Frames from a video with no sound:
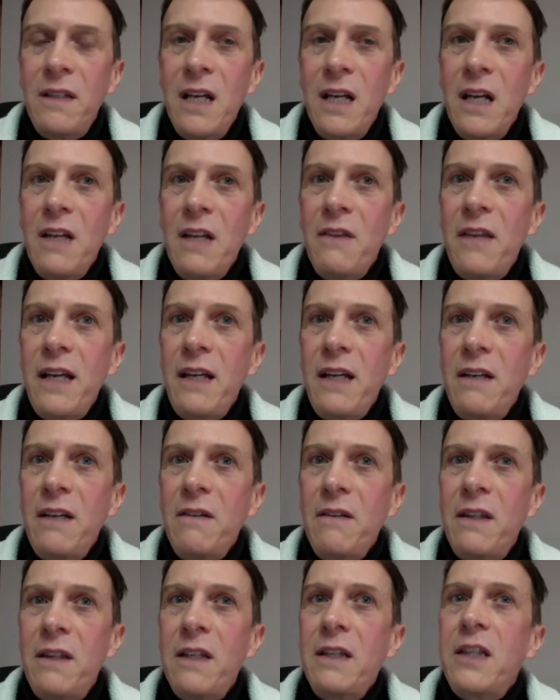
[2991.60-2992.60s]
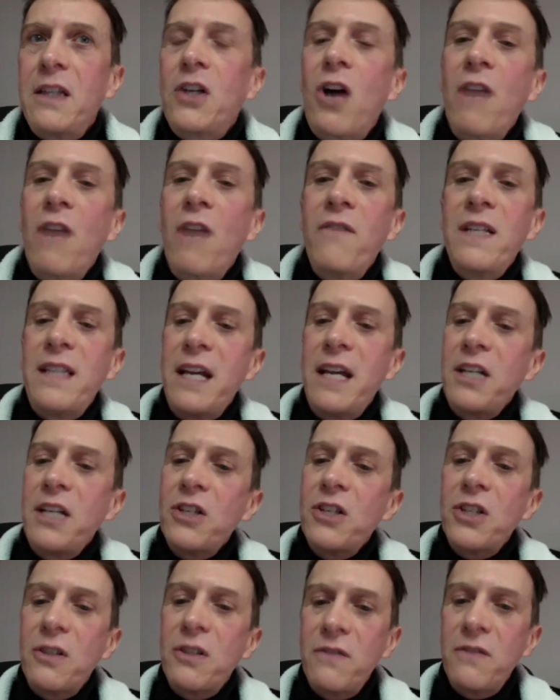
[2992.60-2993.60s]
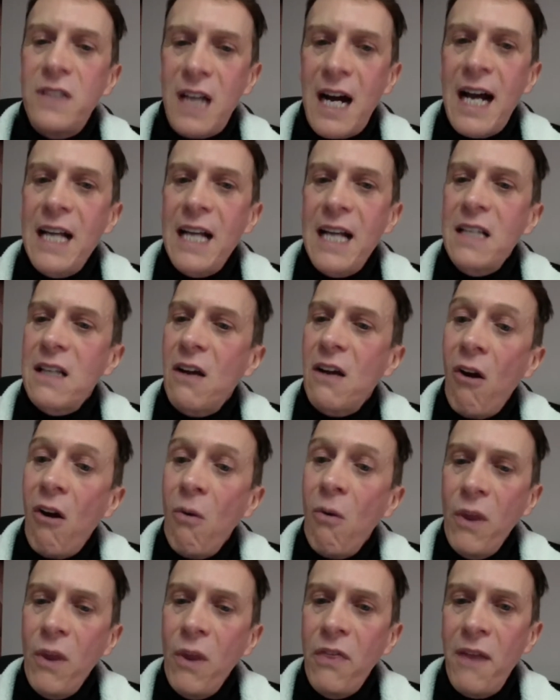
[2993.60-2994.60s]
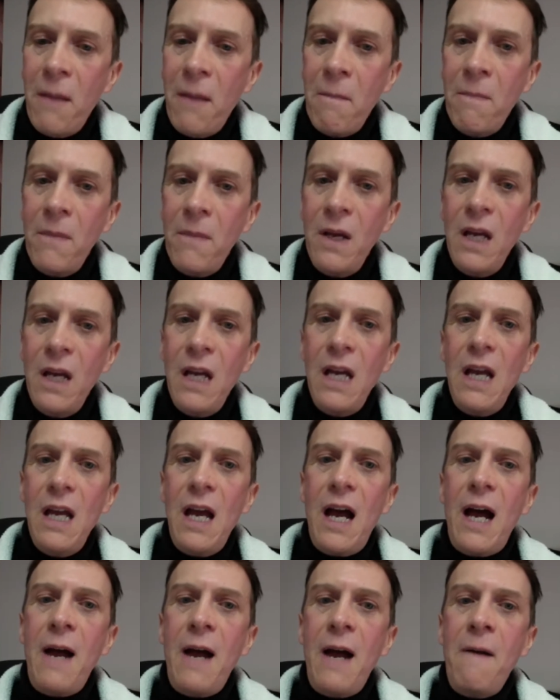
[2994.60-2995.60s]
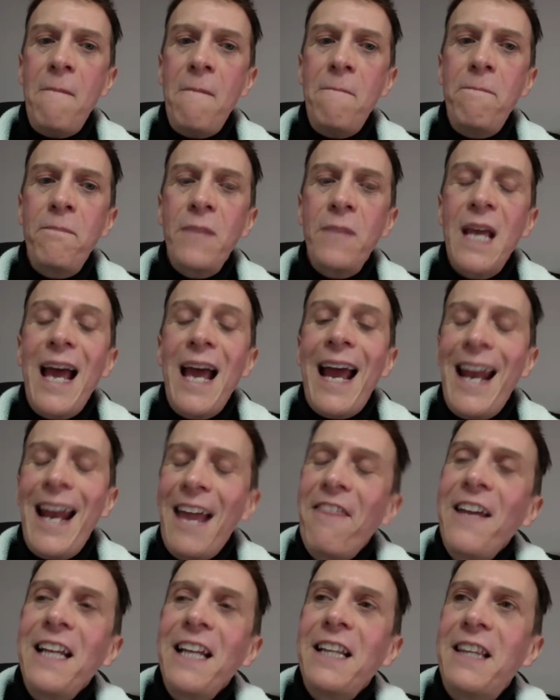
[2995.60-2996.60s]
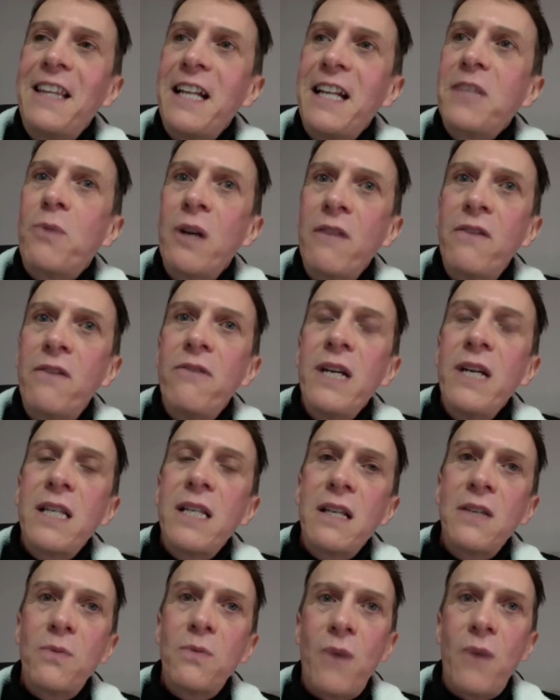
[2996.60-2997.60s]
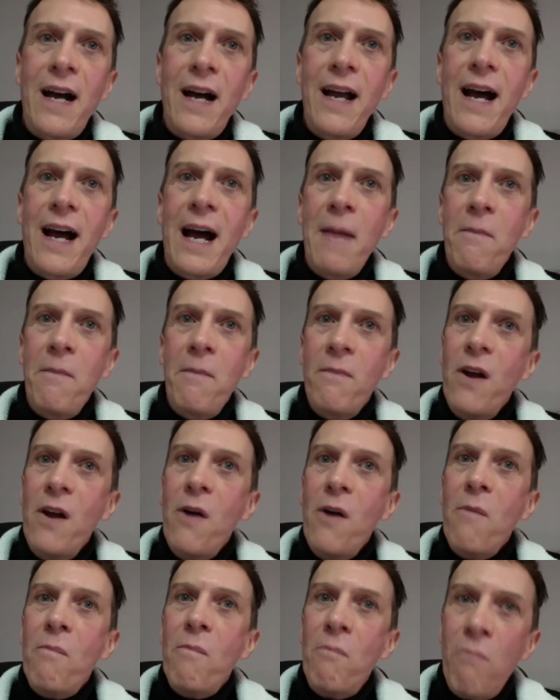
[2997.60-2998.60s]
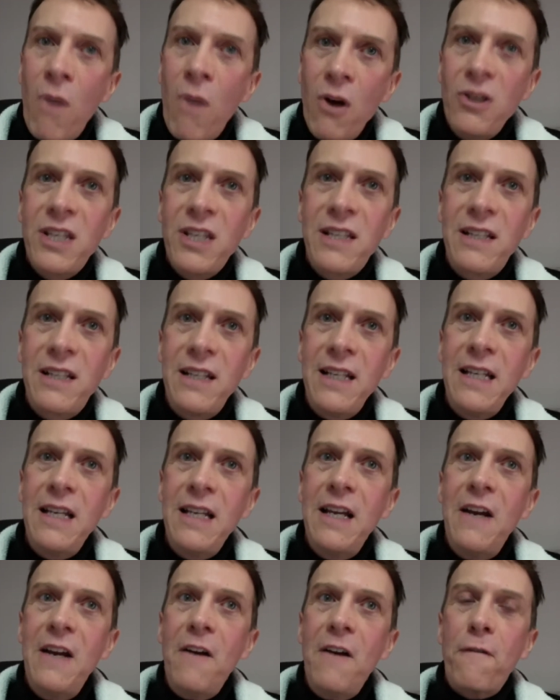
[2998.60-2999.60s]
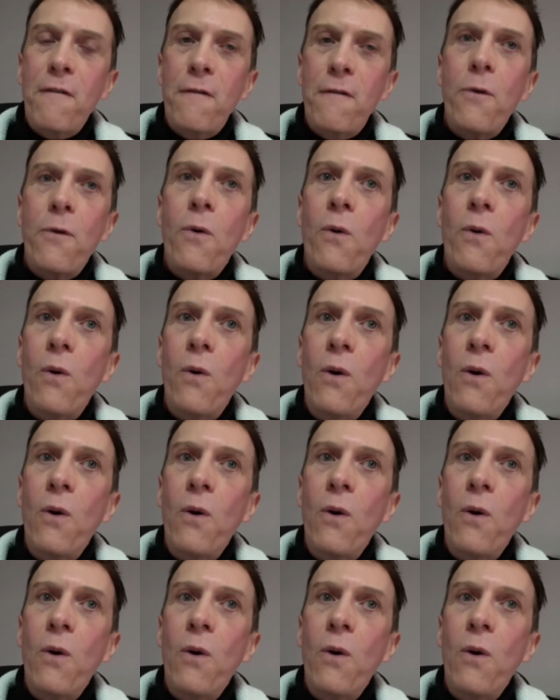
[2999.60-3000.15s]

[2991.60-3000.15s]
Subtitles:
the conversation sort of dies along with them. And I think that that's one of the reasons why I'm mostly for